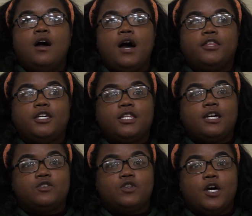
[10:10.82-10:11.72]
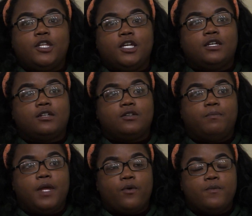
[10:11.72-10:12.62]
I think
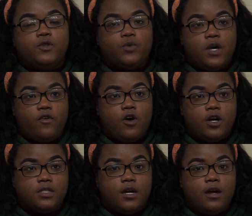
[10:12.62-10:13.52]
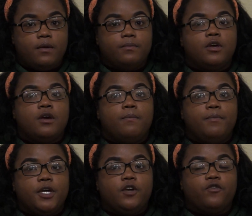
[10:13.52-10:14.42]
black women do have a hard time
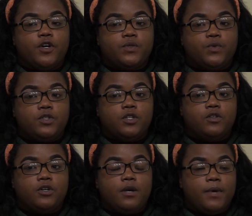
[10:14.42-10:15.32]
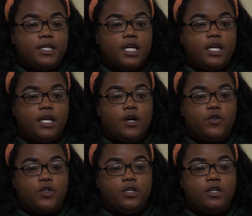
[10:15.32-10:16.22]
being friends with each other and maintaining
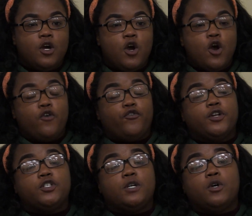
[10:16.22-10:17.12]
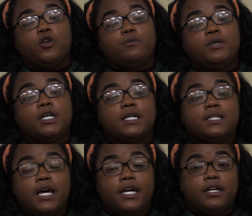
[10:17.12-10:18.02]
healthy friendships, only because
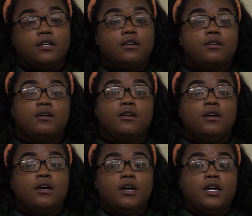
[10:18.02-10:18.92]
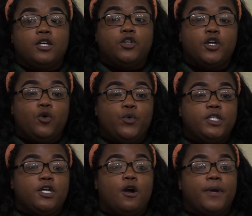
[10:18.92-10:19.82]
like, you know, we
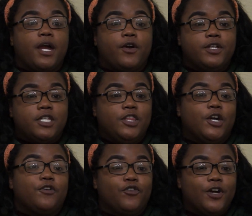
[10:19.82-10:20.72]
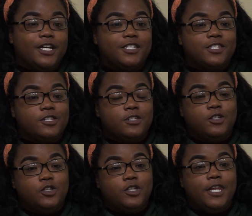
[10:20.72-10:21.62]
see our parents and their friends
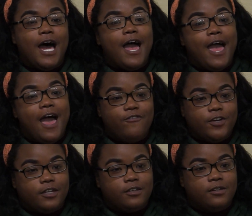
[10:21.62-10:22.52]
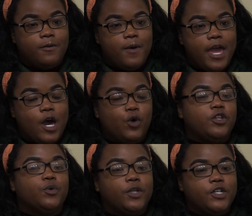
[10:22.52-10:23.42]
not having
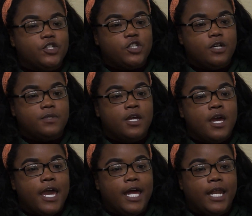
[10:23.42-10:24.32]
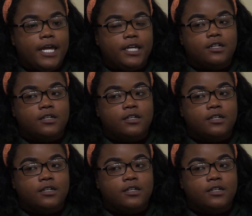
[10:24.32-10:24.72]
healthy relationships and like